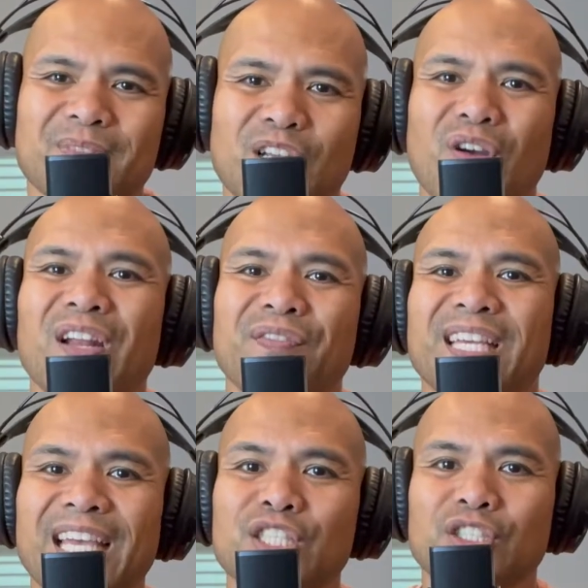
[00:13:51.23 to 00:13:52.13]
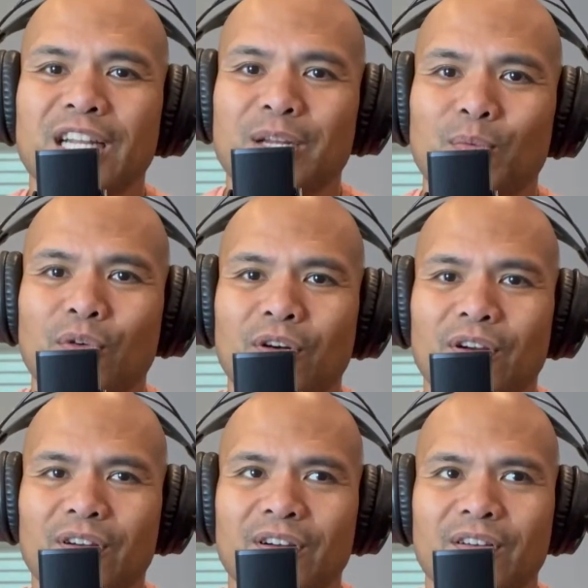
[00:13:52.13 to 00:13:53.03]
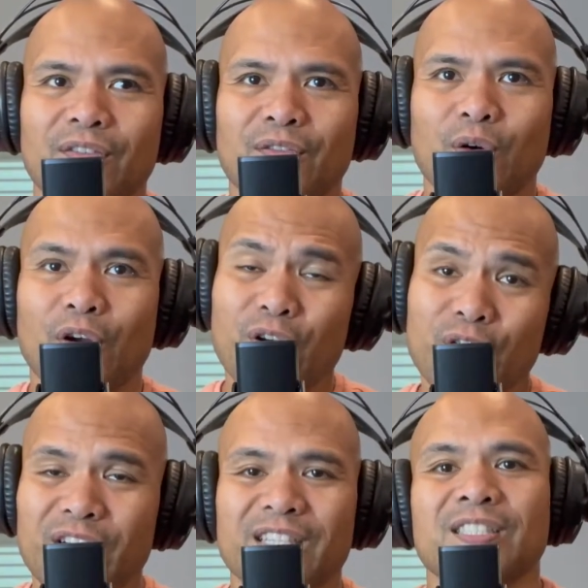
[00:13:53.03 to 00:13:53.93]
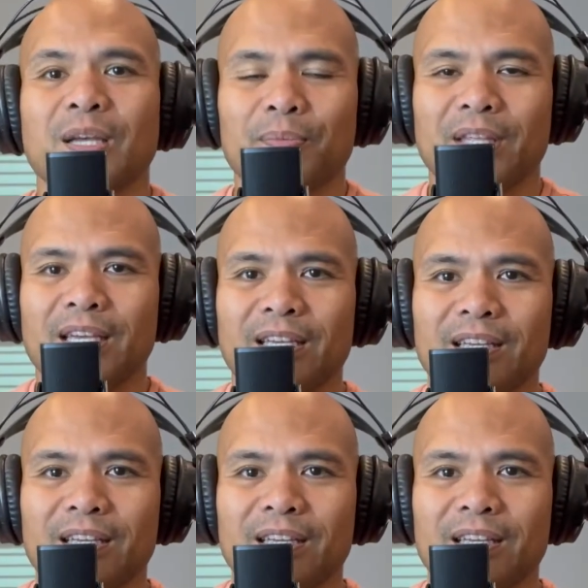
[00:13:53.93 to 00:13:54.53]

gratification anymore of earning something